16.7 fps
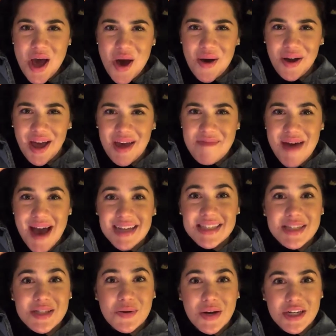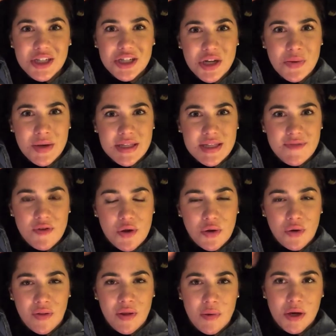Okay, Max's question was if you
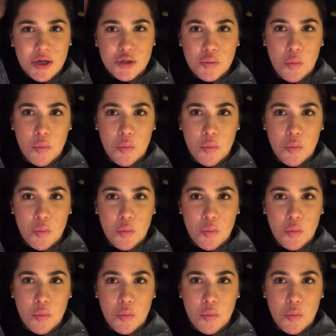could only watch